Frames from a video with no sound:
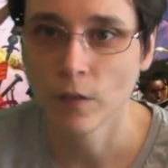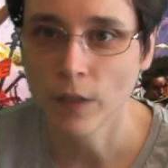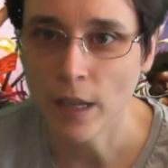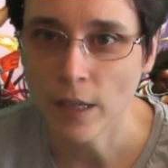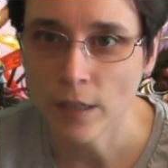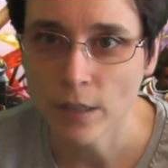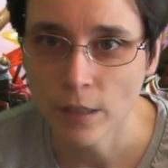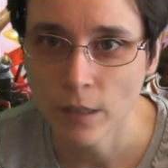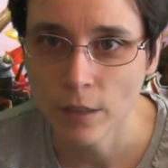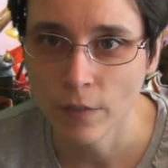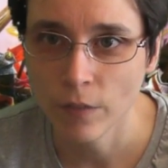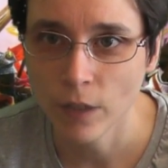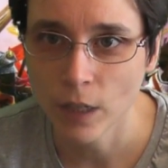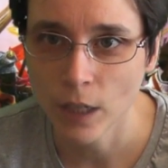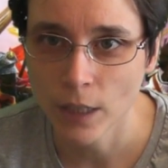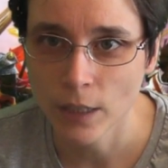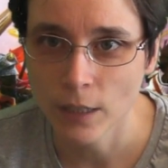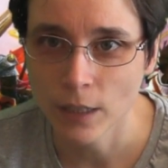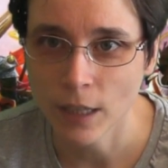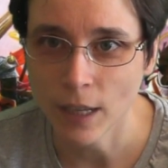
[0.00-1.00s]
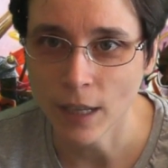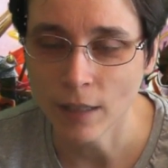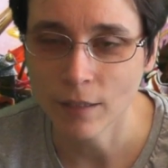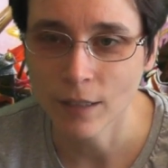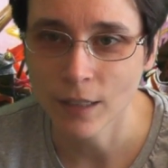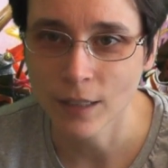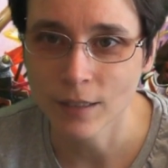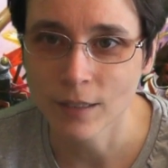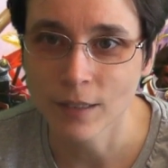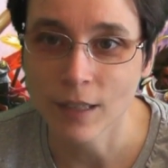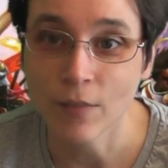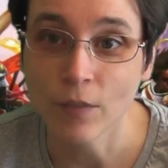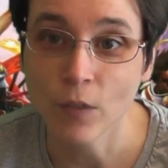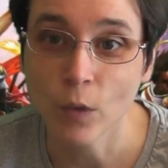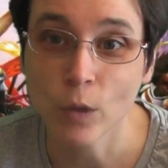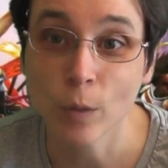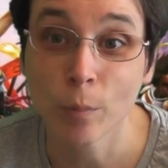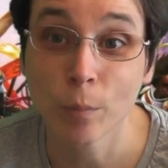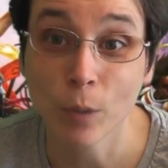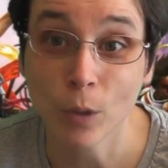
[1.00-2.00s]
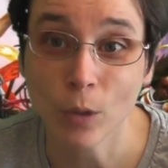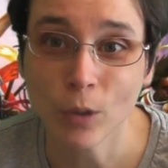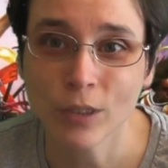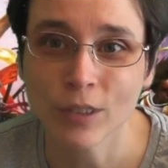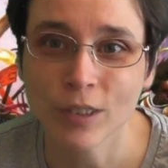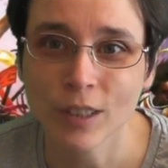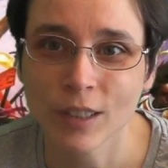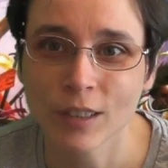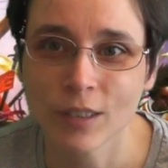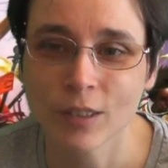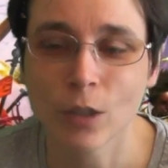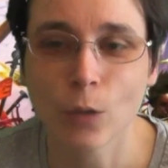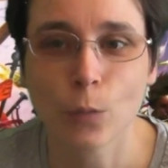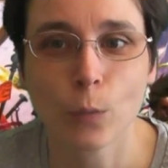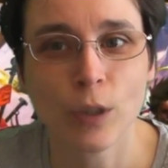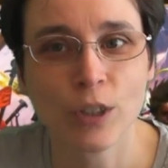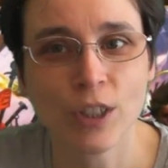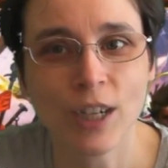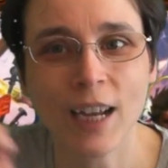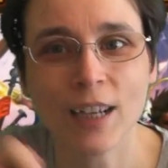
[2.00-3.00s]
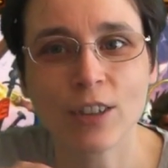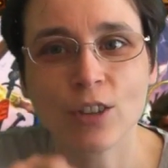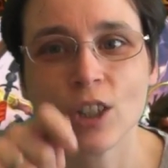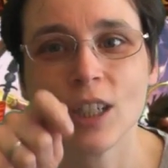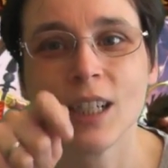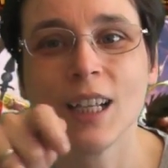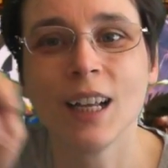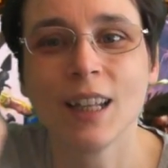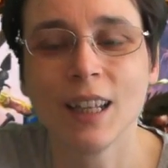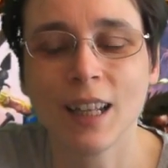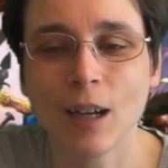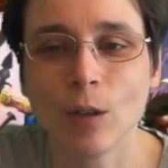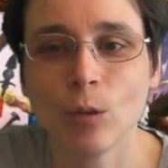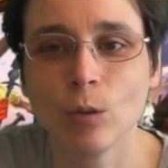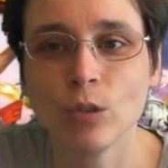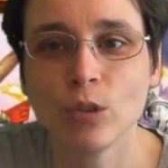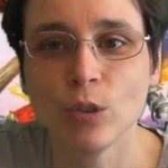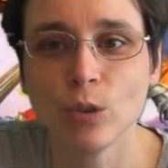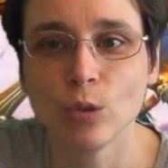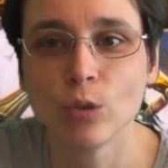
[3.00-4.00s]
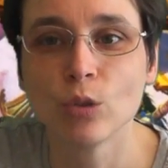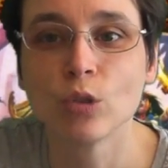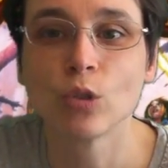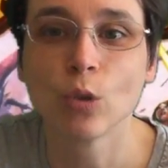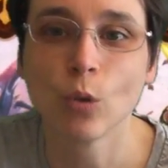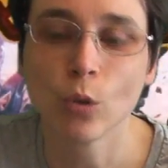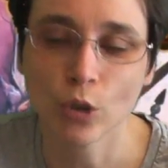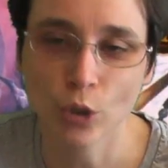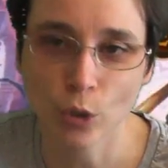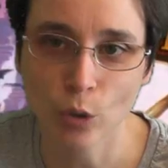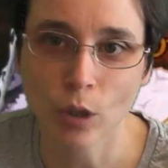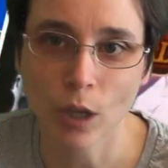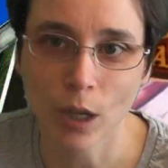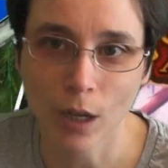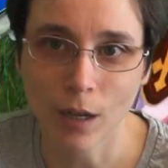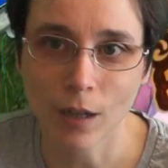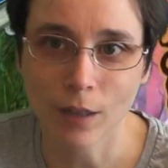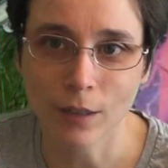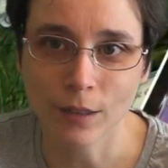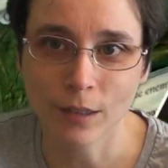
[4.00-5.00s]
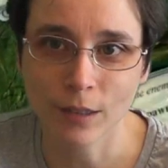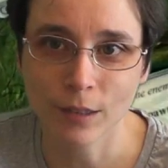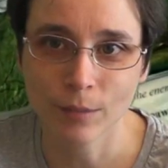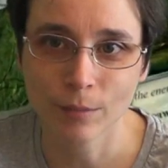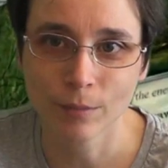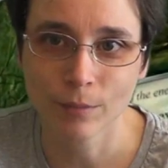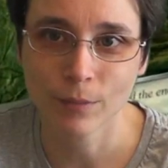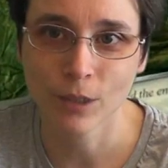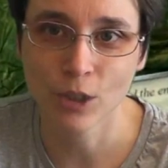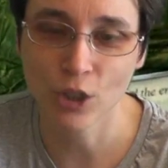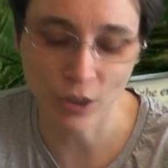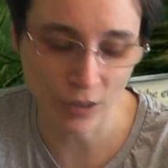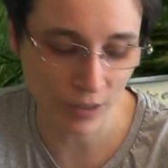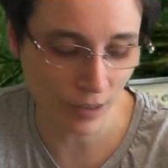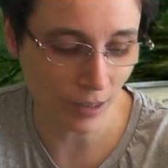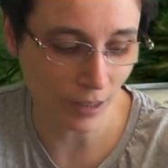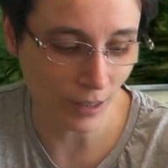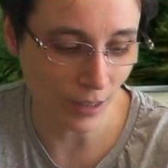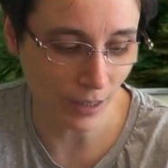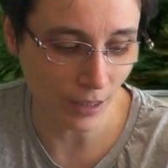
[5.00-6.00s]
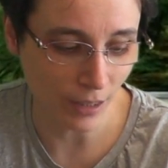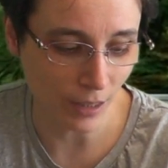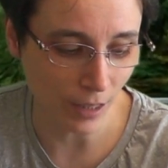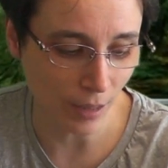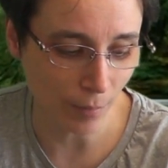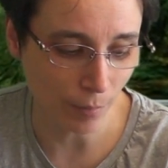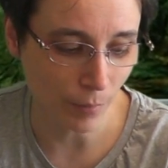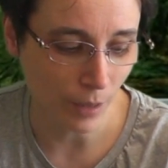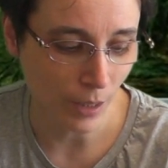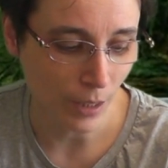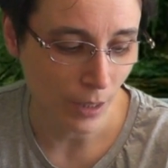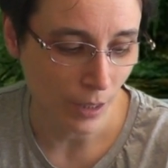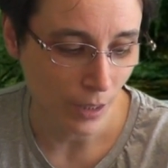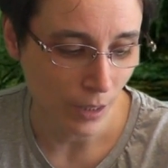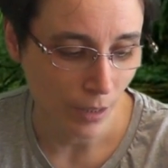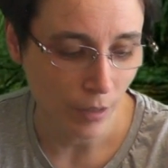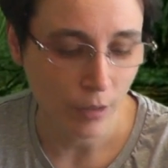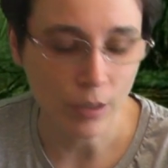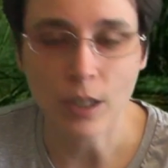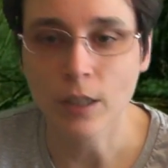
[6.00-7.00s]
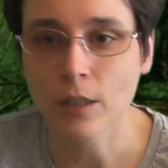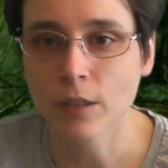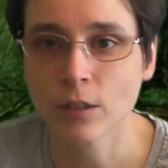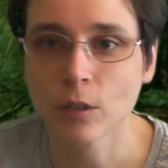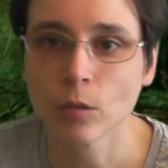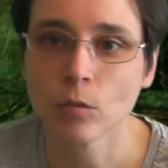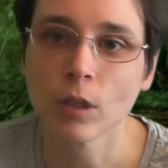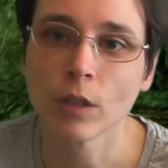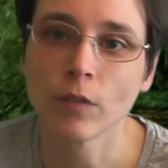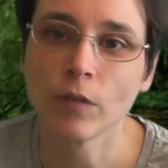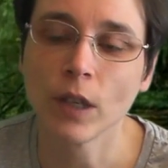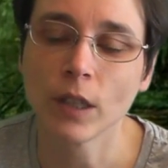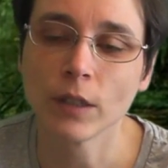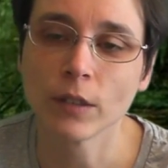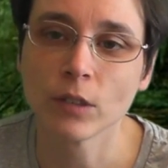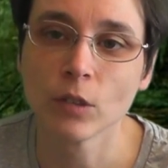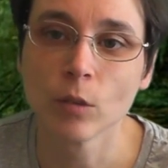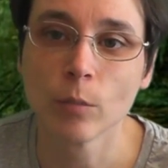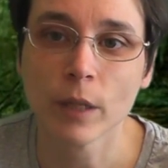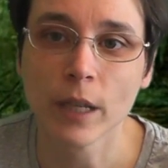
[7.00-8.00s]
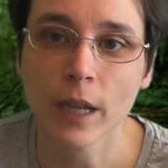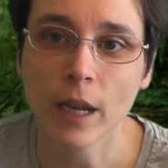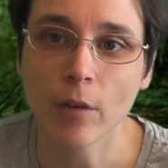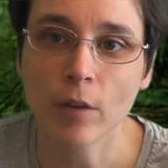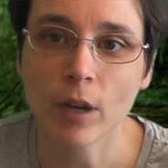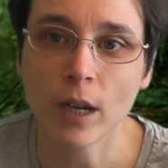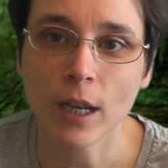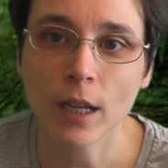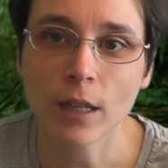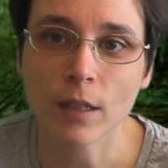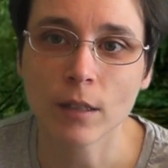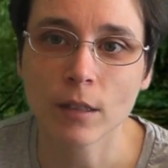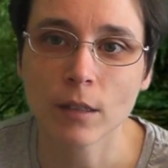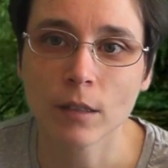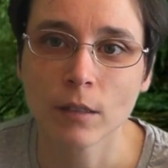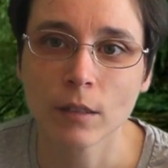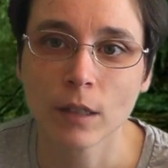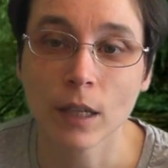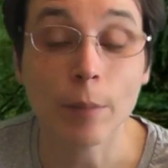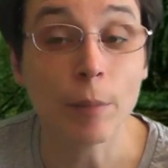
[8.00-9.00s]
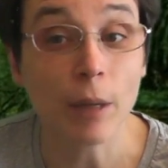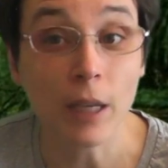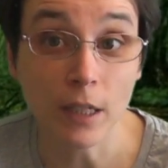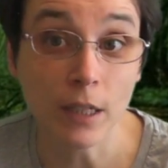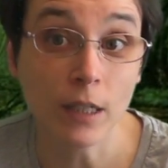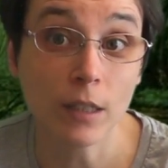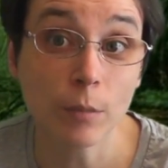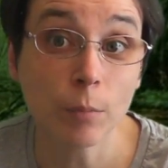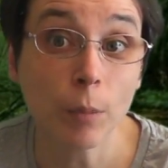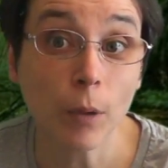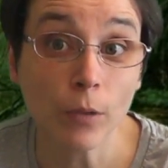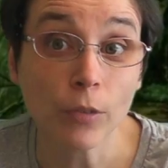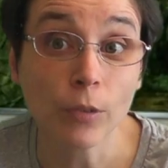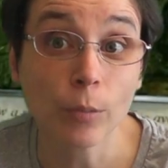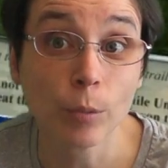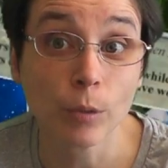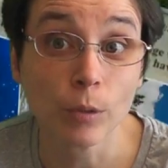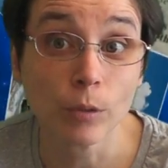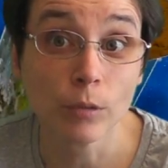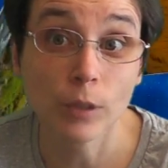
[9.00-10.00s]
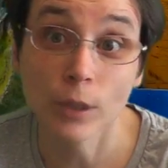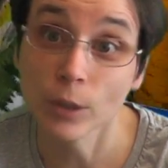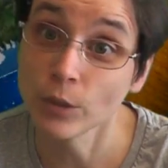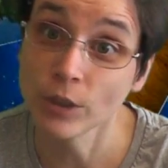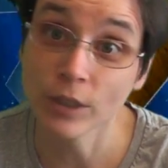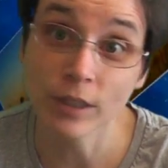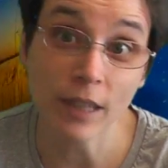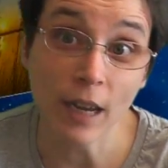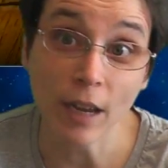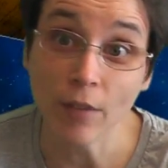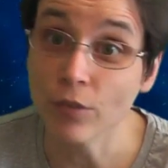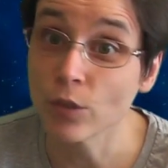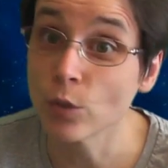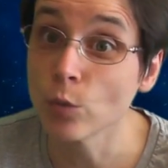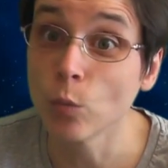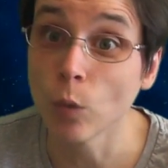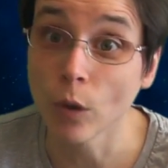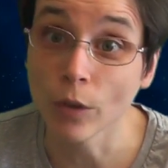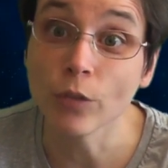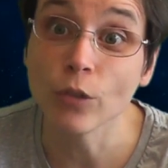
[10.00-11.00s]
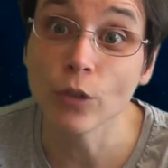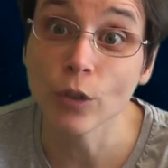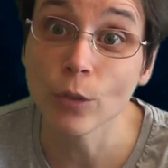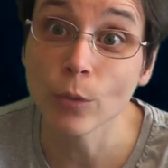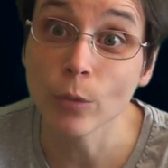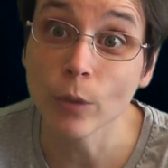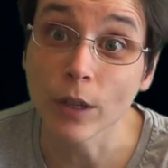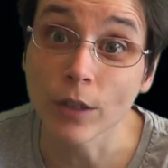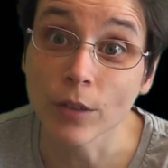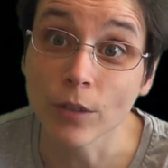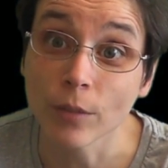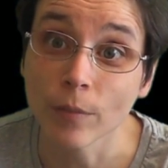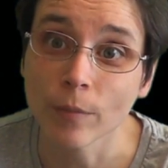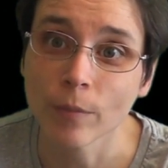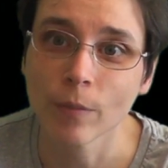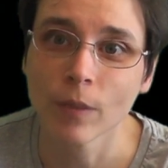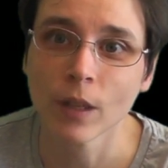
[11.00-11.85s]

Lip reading: Fantasy Flight, get this, they've got a box insert which actually allows you to sort your cards, just like Thunderstone Advanced Numenera has. It is possible, you just have to want to do it.